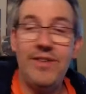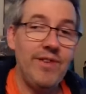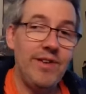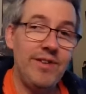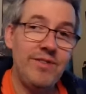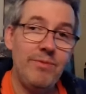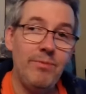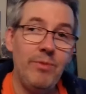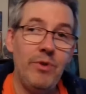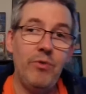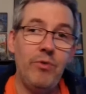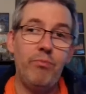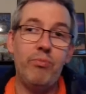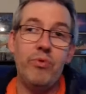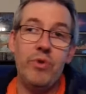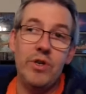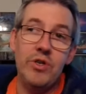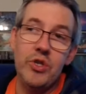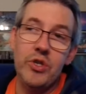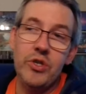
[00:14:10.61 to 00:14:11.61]
I've got some other
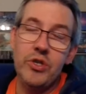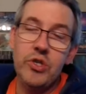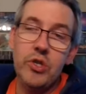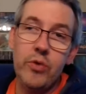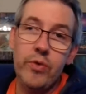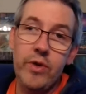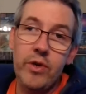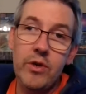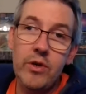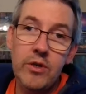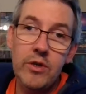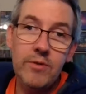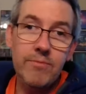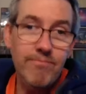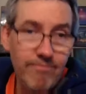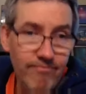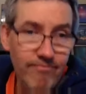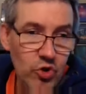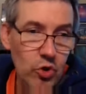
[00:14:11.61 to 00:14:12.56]
projects going on.